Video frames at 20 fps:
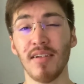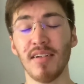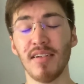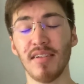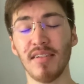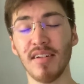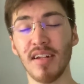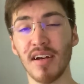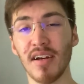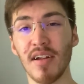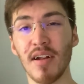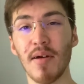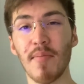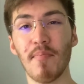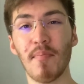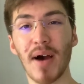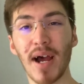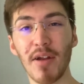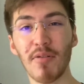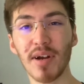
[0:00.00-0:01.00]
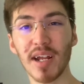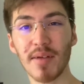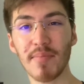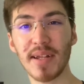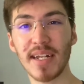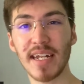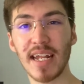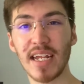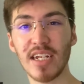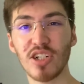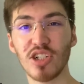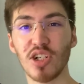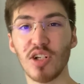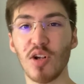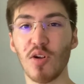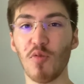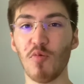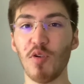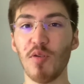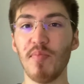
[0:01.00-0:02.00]
done, my
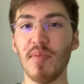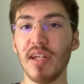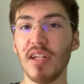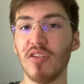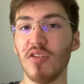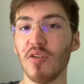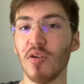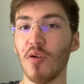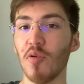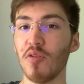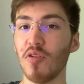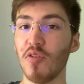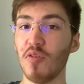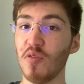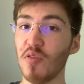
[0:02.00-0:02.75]
recommendation would be to go to